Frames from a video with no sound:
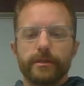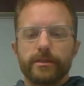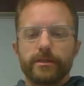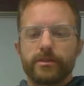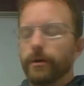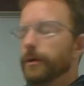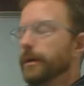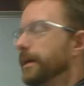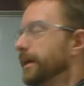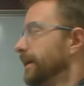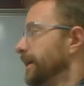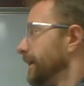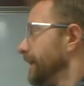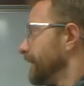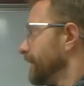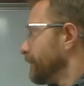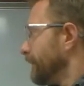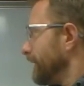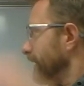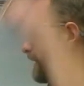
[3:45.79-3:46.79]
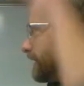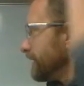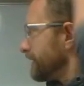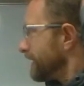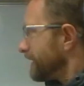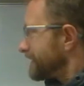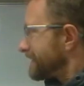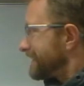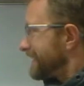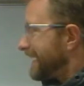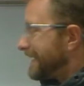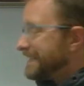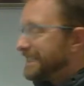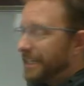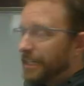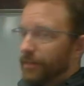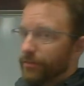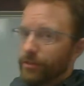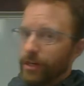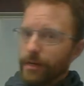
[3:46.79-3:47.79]
So anyway, that's the
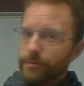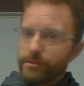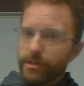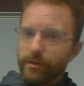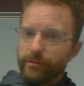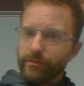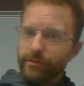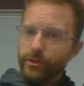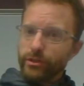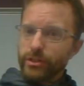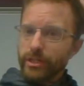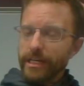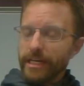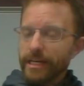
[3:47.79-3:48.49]
idea of Graham's Law of effusion.